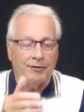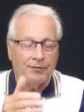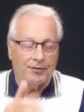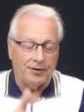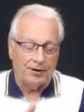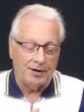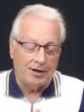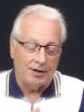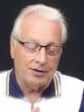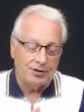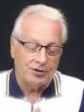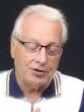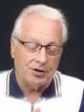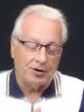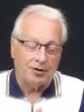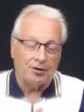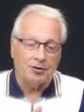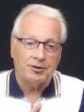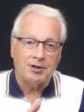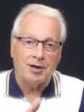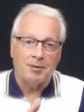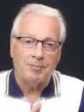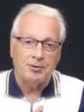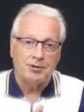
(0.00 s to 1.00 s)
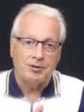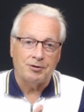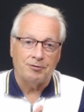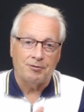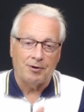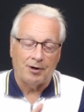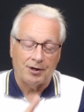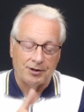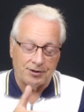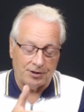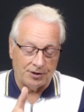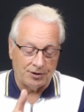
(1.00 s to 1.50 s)
if the internal temperature
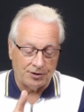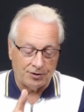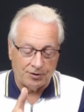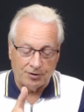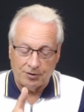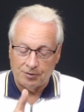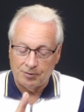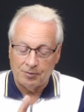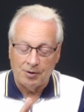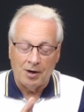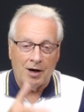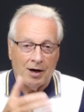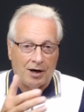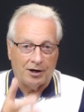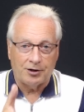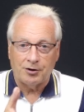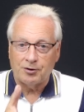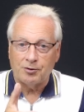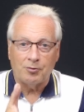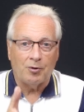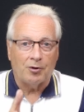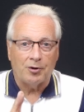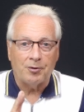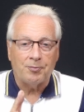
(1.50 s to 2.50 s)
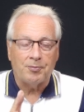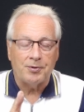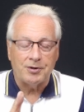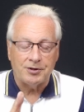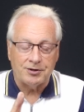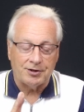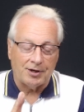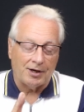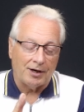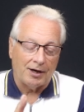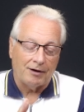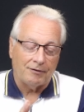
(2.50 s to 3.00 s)
rises to, I don't know what the
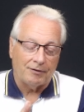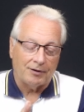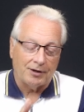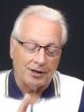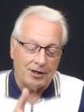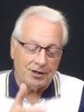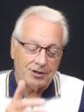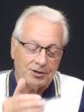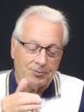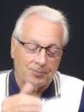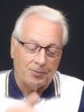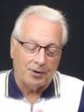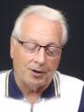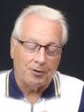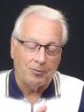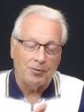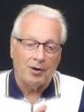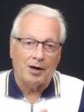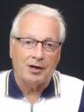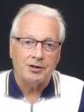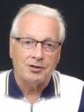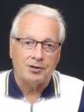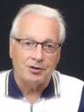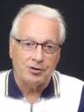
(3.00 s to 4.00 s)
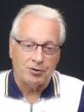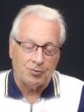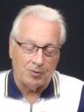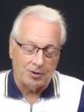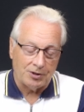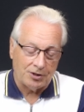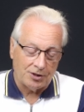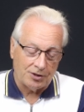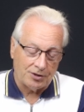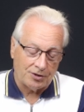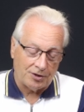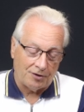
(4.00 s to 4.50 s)
preset level is, but it will actually
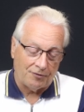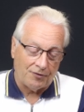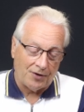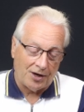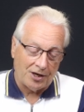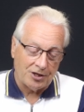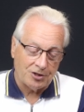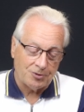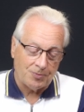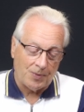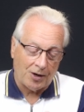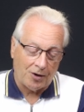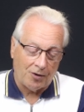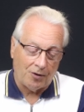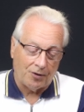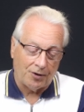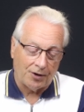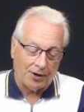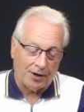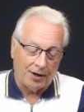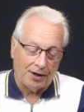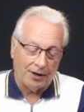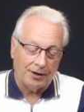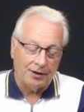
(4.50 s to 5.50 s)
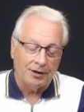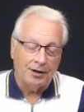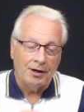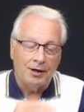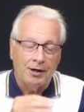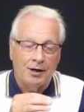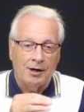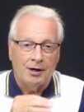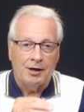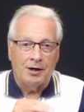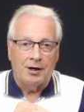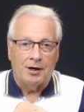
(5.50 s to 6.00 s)
switch the fans back on again.
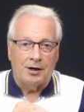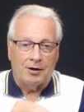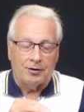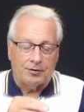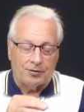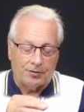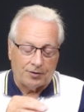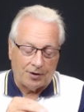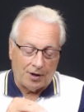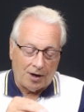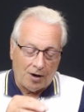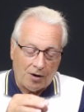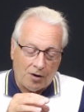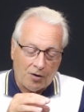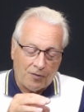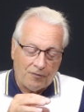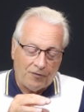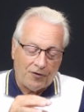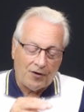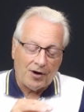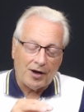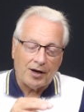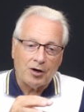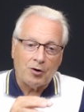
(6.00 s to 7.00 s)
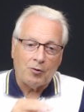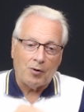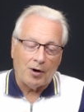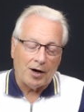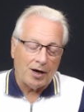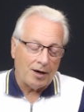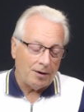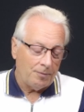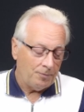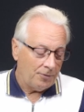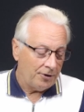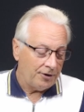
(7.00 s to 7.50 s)
They're fairly
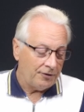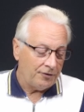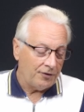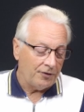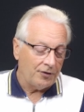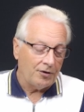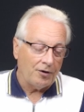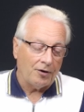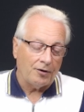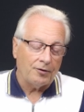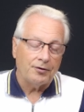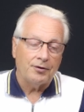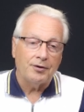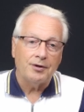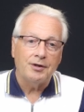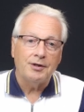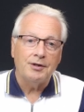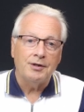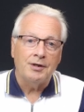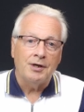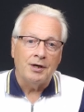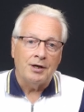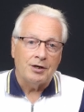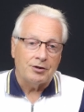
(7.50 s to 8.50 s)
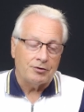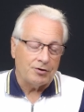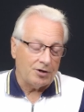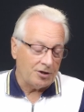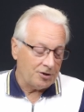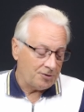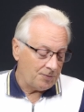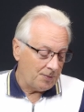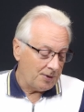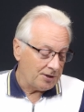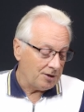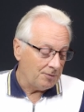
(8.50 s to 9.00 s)
quiet, but if you've got the
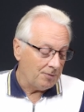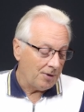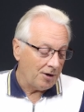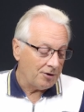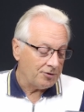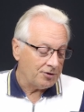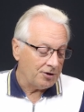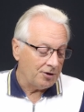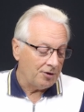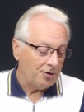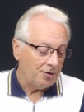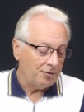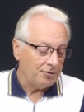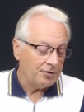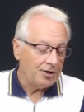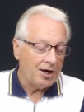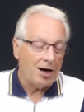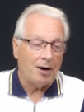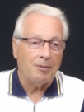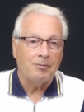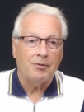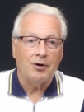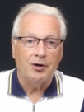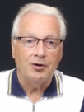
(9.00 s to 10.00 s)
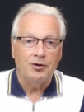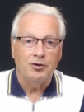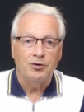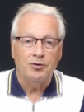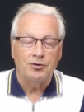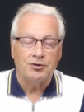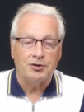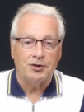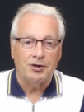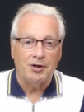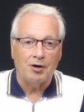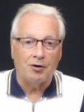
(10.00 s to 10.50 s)
transmitter mounted on camera and
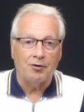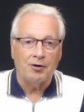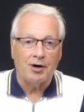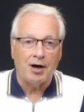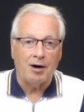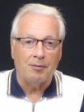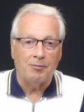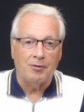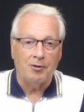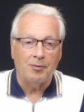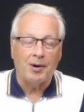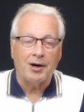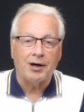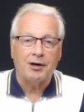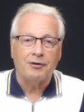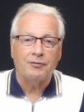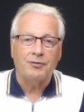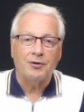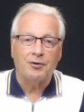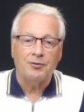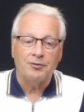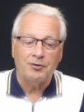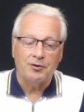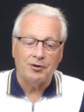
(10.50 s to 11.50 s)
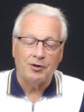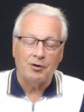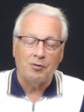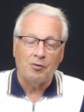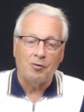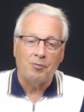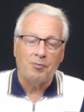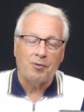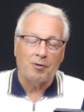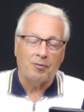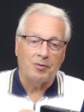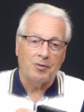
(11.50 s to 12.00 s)
using the on-camera microphone, they
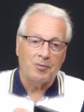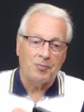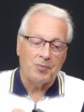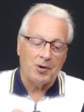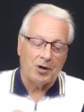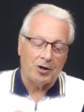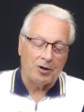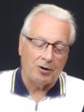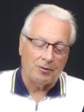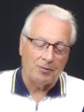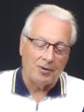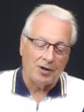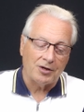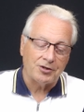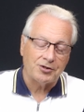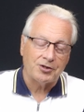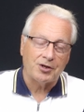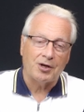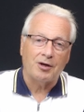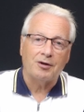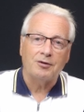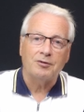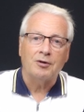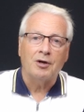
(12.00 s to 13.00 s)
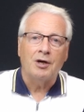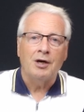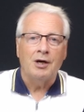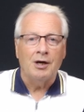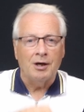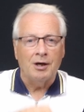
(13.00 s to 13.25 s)
will probably pick up that sound.